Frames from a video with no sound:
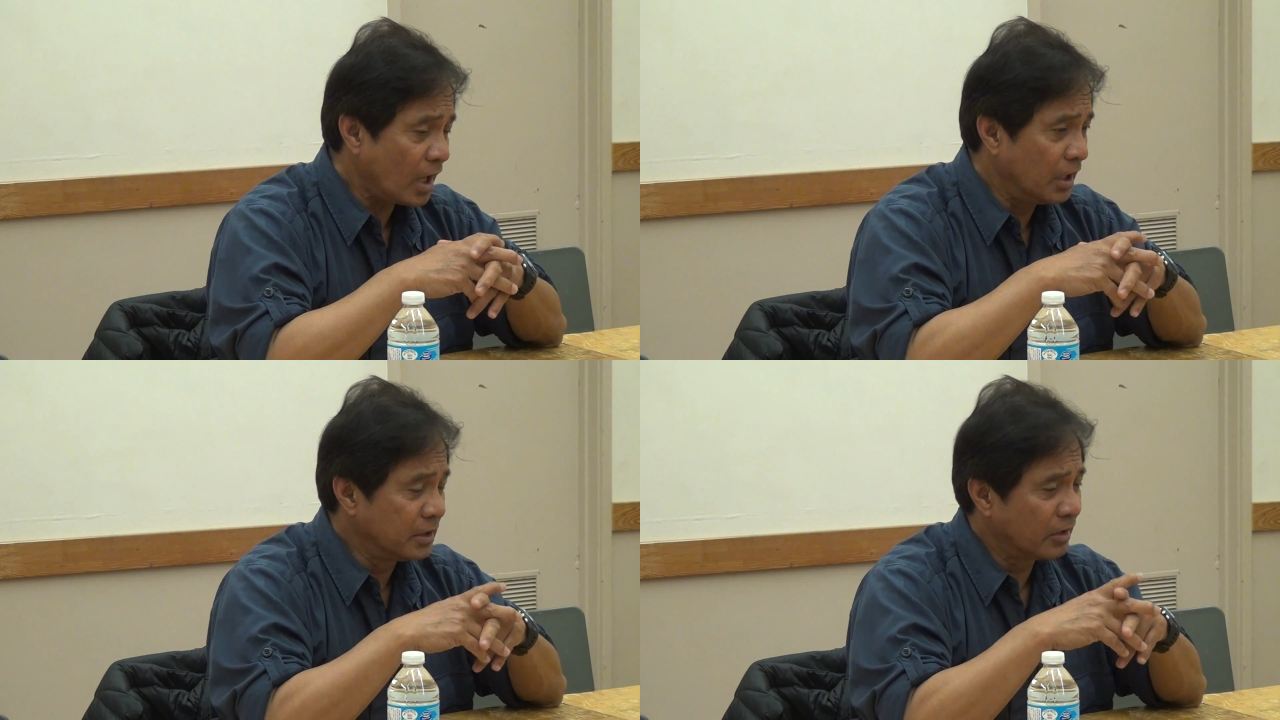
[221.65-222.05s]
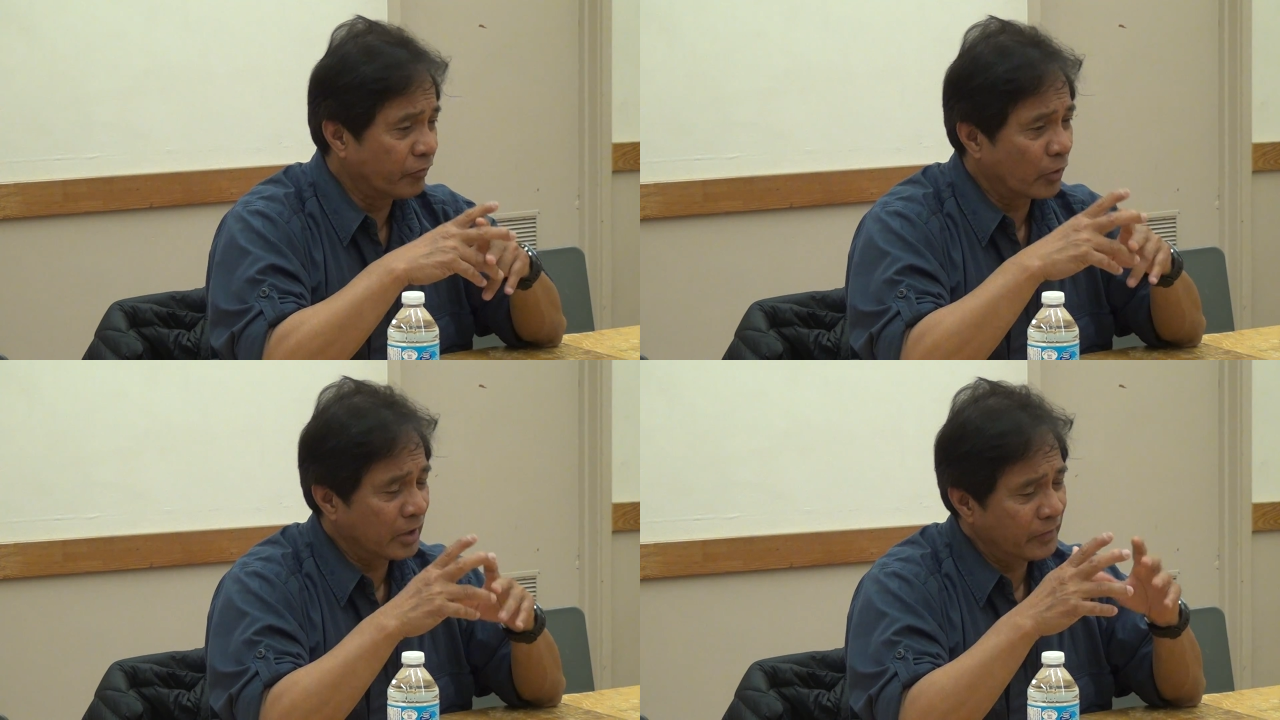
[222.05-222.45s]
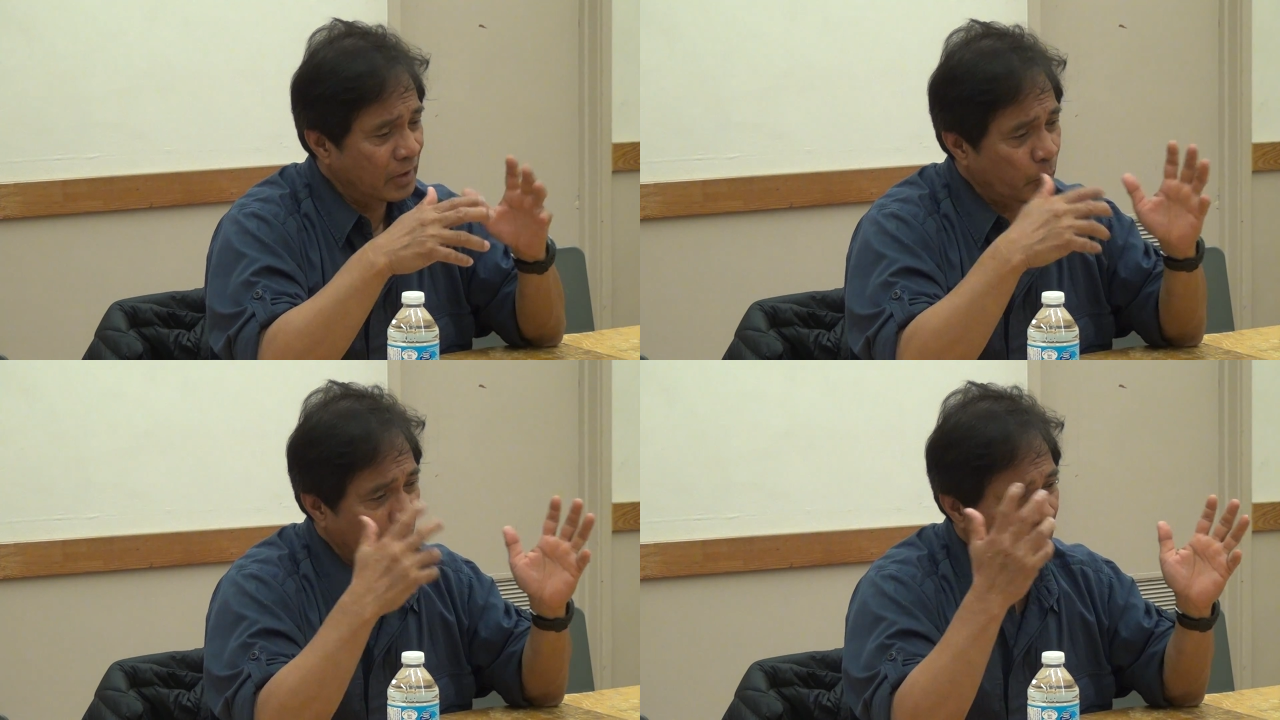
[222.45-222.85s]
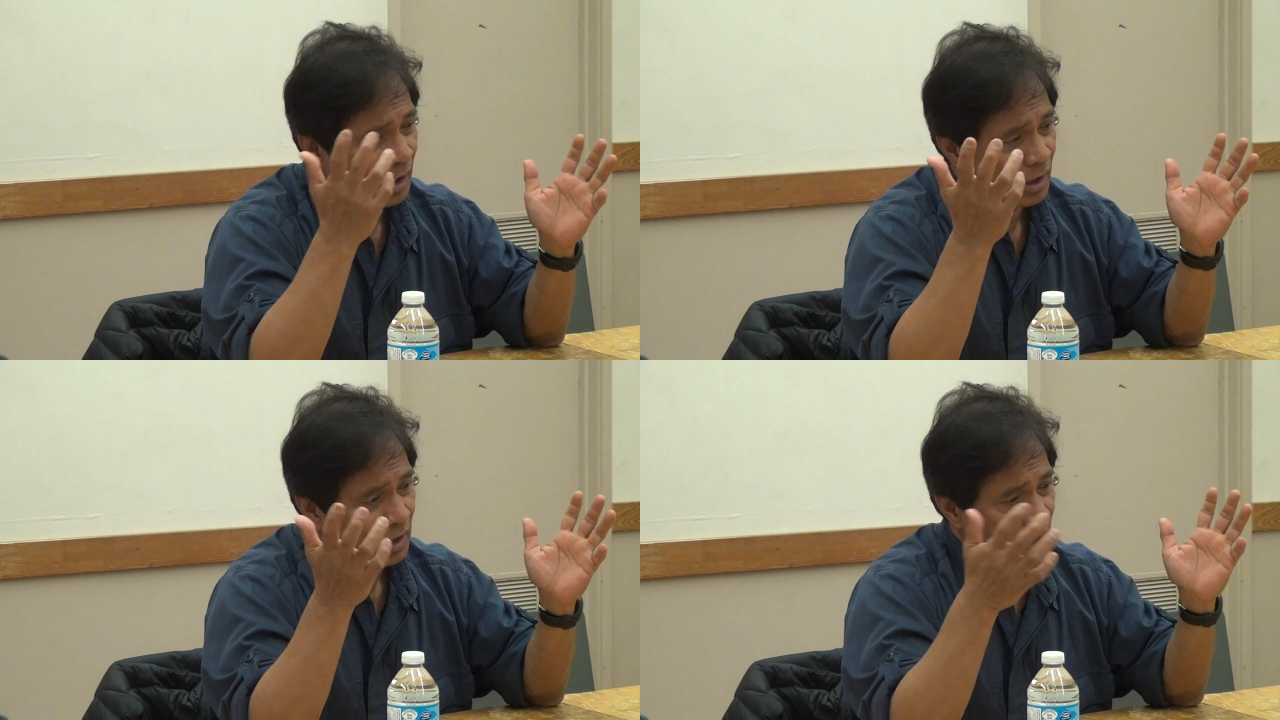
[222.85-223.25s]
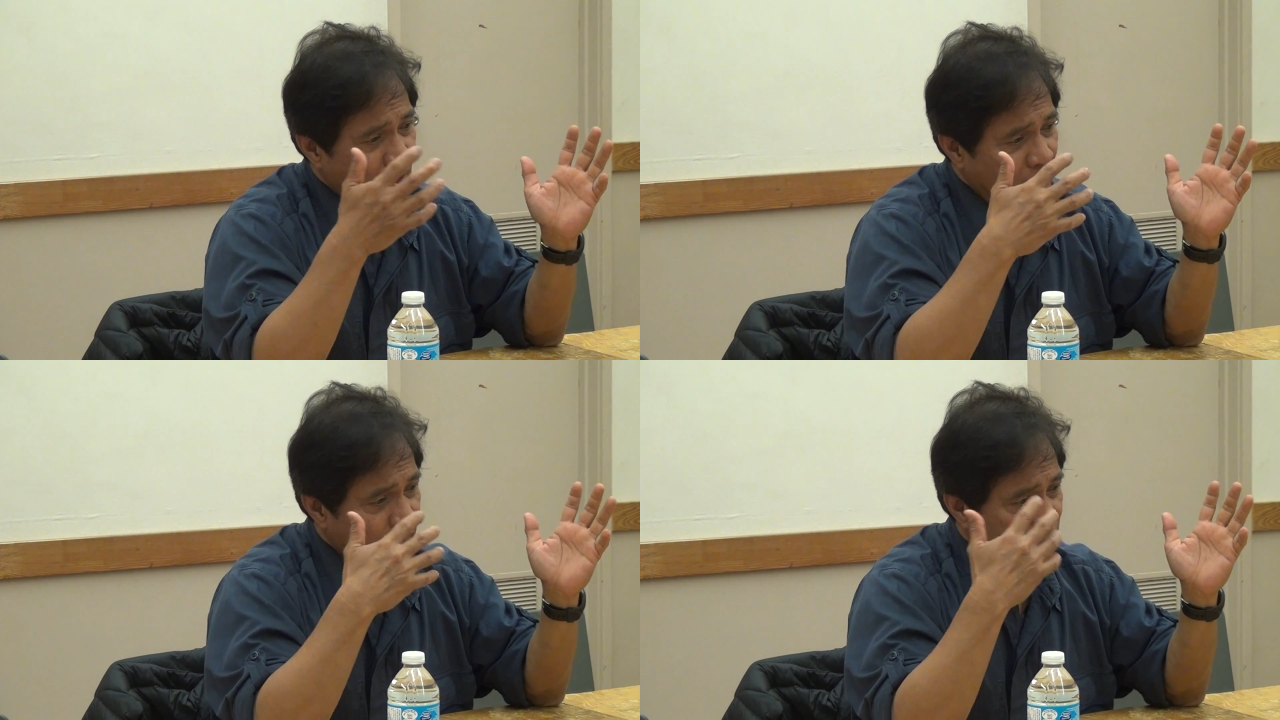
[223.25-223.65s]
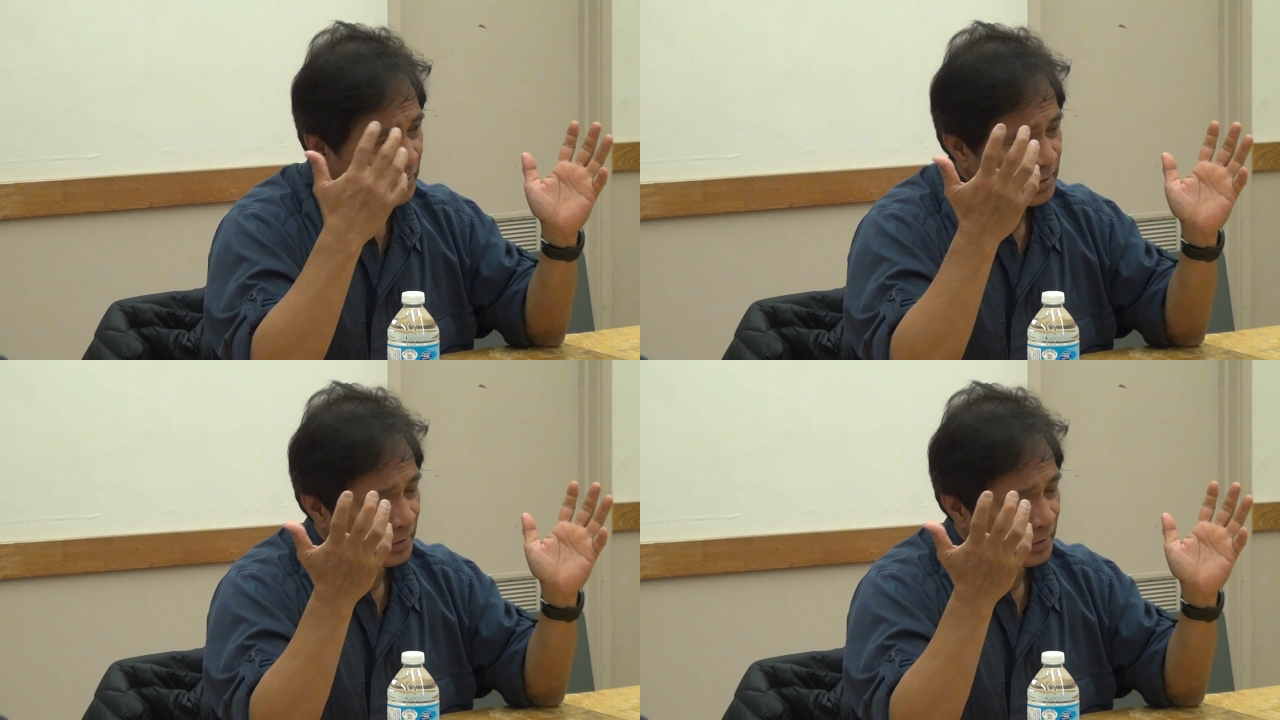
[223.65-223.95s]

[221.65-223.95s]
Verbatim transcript: And therefore, even if we are of course,